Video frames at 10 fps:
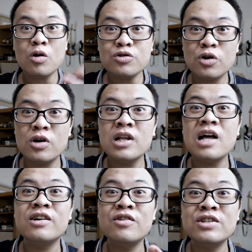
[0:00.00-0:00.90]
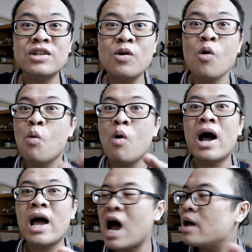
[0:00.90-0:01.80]
Also, another reason
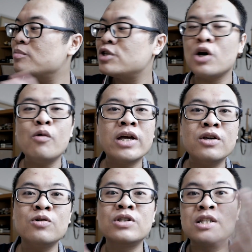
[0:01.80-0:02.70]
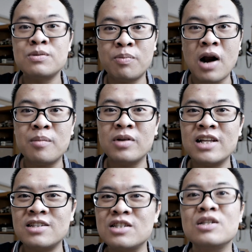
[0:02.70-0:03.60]
why I'm showing you these prime
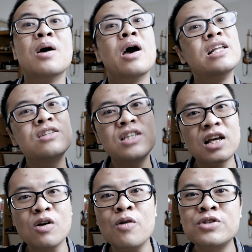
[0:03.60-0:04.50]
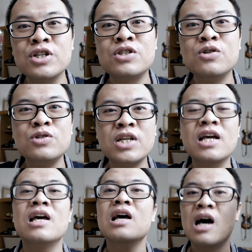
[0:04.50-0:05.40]
lenses instead of just
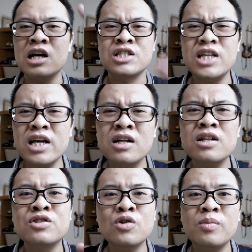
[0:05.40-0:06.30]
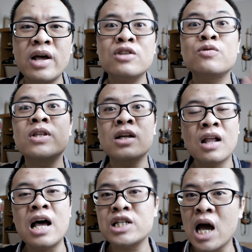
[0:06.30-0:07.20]
using a single zoom lens with a
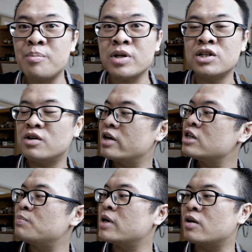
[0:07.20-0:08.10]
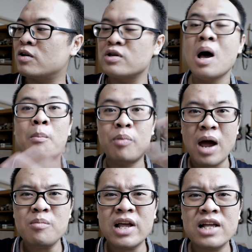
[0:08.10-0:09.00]
large aperture is because
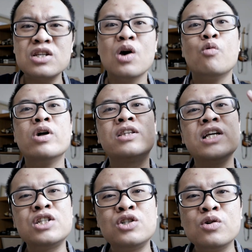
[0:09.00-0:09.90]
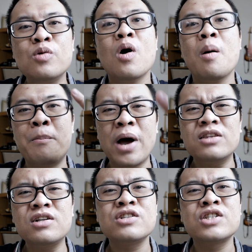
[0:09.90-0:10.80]
prime lens will teach you
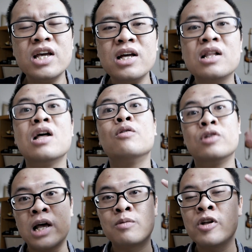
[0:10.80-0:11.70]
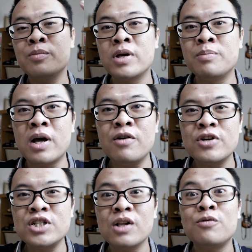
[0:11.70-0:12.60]
better skill that will be
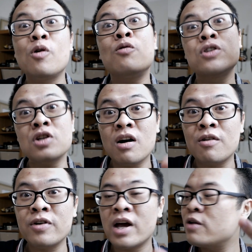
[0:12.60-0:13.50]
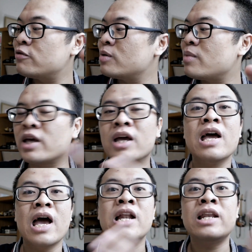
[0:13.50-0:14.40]
beneficial for photography and filmmaking,
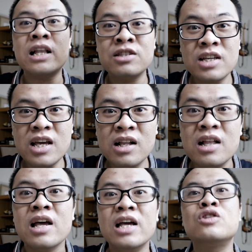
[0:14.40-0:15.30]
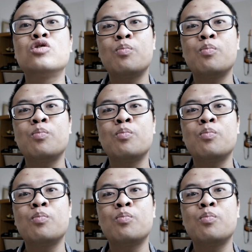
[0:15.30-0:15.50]
and that skill is